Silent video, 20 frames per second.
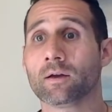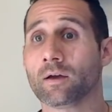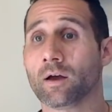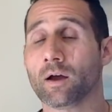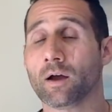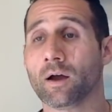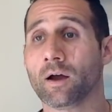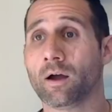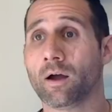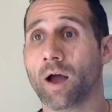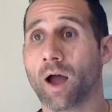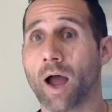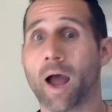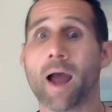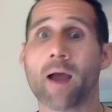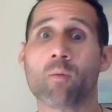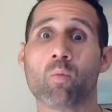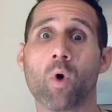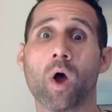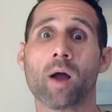uh,
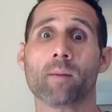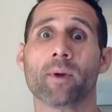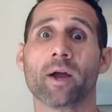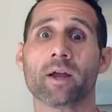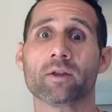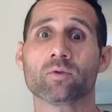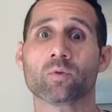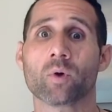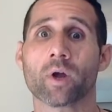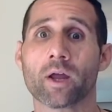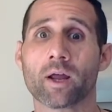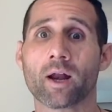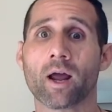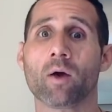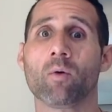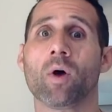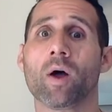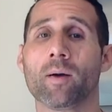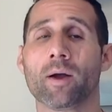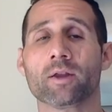I want my twin, I
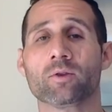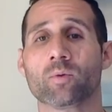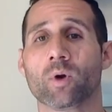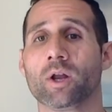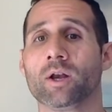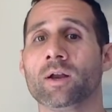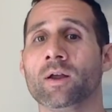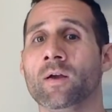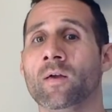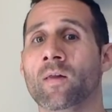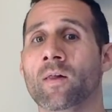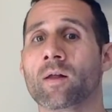want my twin,